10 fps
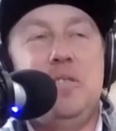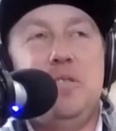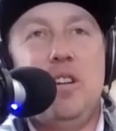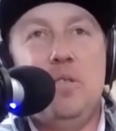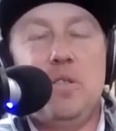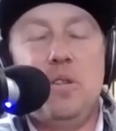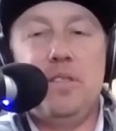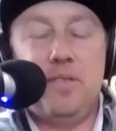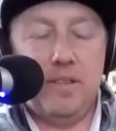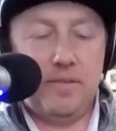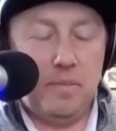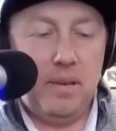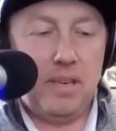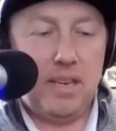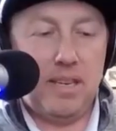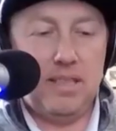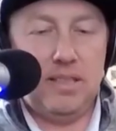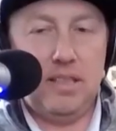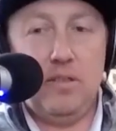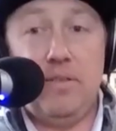it was always fun for me because, you know,